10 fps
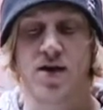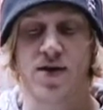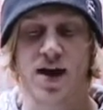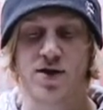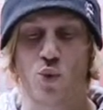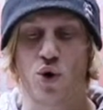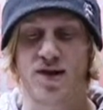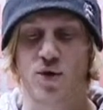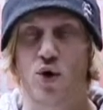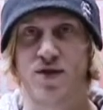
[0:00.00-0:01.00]
then the
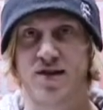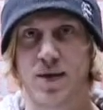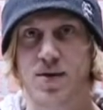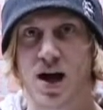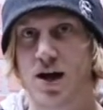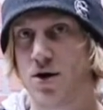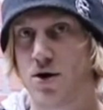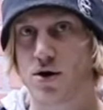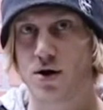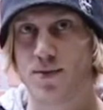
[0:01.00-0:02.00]
ones on the zip tie
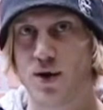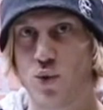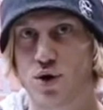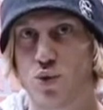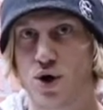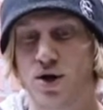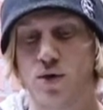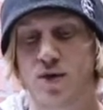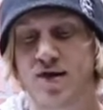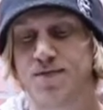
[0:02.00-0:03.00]
are gonna be what you wanna
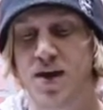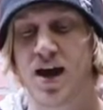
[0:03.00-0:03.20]
use.